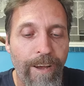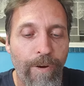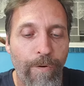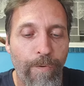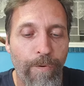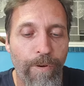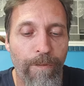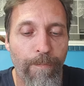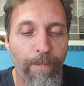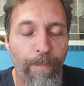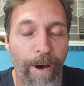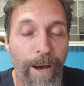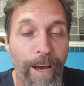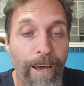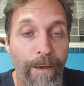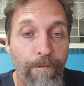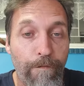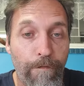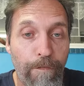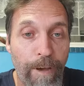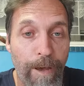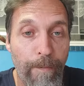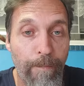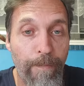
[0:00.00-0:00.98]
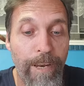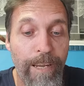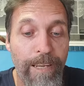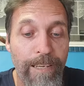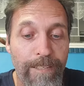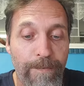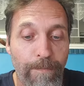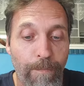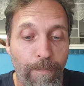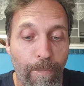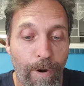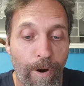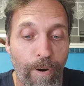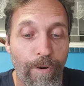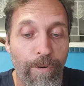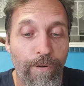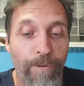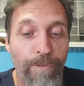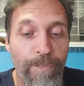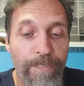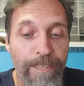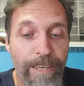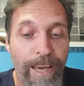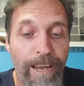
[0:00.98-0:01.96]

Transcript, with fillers: with my family's morals